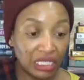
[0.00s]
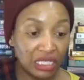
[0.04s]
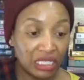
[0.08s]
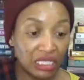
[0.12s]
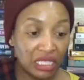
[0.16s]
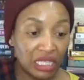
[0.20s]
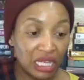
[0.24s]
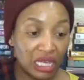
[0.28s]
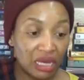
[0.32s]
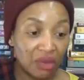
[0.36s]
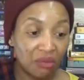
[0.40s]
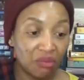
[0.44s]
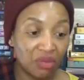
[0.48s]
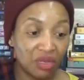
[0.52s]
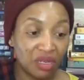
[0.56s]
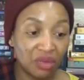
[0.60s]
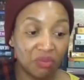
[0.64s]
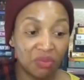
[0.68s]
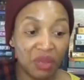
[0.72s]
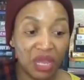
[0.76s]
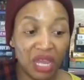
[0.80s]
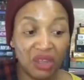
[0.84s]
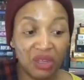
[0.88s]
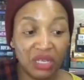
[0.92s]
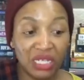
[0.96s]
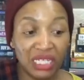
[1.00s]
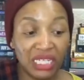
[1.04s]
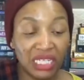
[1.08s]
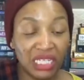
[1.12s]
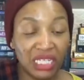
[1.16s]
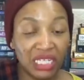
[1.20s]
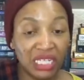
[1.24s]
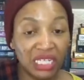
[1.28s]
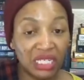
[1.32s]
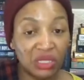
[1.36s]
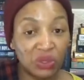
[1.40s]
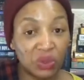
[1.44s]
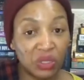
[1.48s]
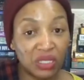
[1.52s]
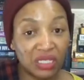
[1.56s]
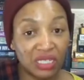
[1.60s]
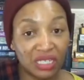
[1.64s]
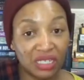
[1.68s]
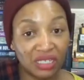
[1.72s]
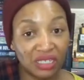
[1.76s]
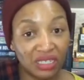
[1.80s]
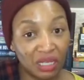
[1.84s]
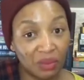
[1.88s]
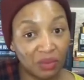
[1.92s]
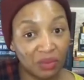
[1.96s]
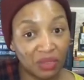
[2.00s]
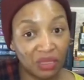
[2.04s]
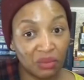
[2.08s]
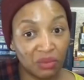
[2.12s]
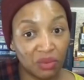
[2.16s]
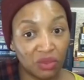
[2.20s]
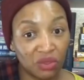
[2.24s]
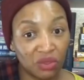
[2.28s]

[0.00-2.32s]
but apparently it was acceptable.